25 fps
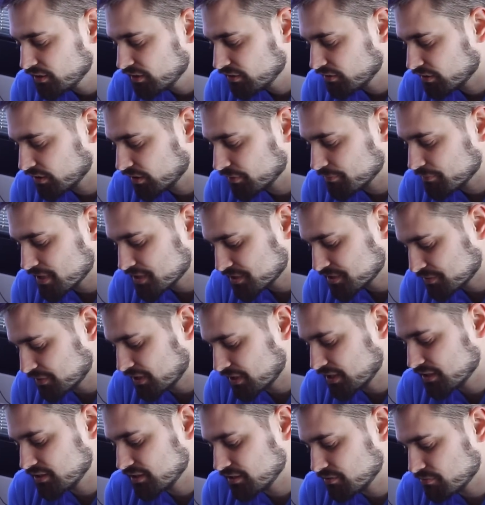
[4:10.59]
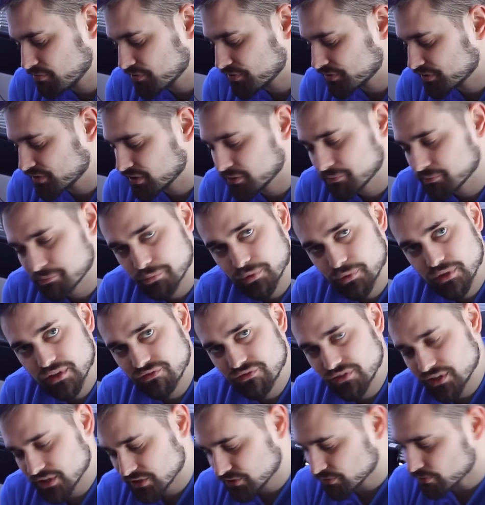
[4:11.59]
That's what I did with some previous